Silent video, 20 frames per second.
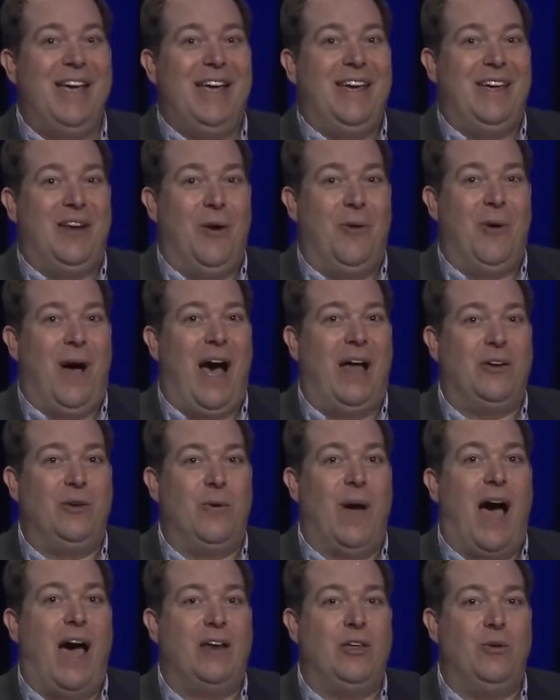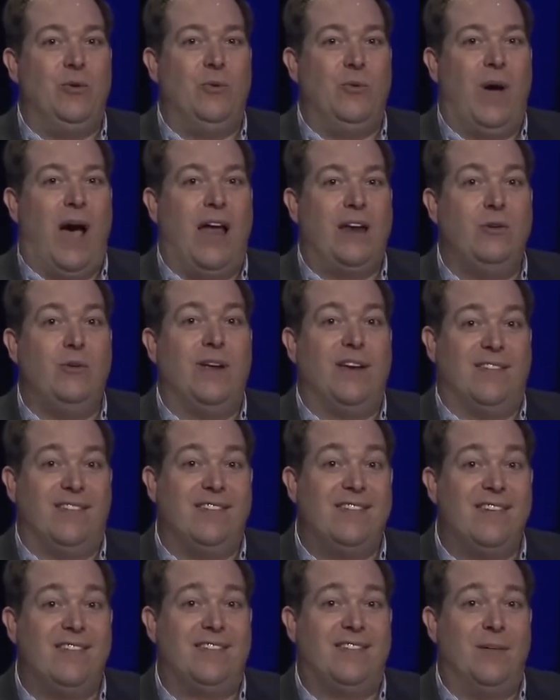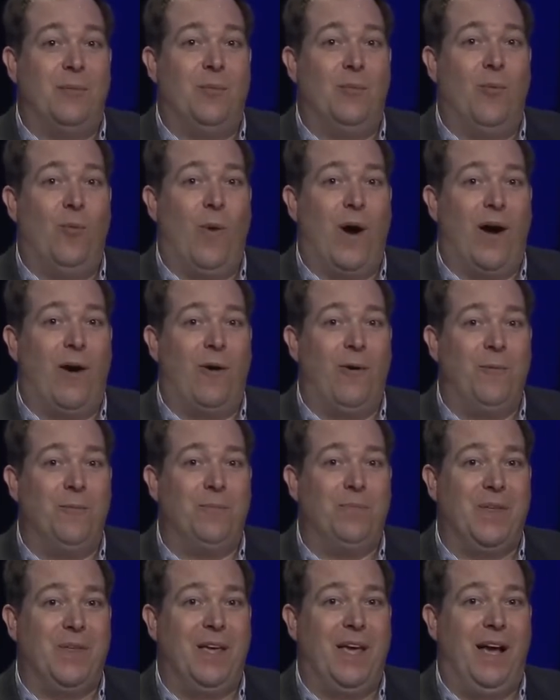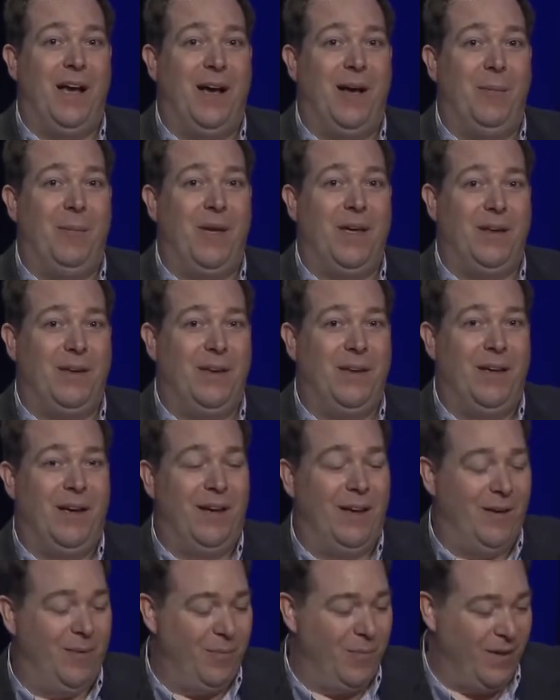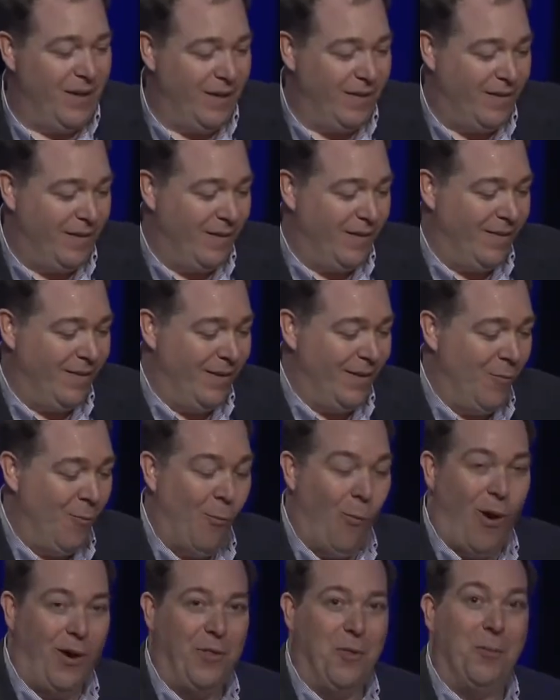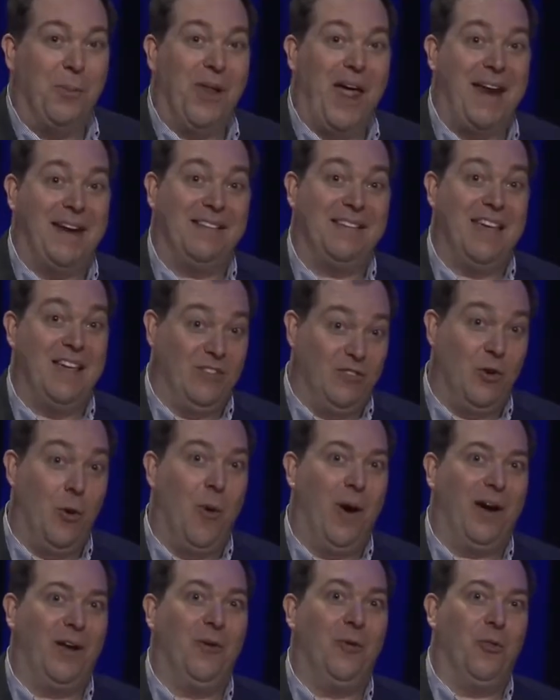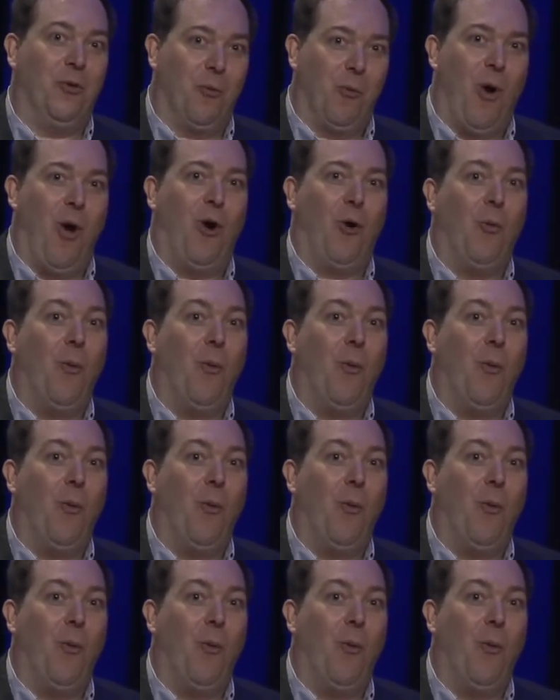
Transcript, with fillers: You know, how do you, how do you, how do you get a system where um, it, uh, the, the, the, one of the planets is going the wrong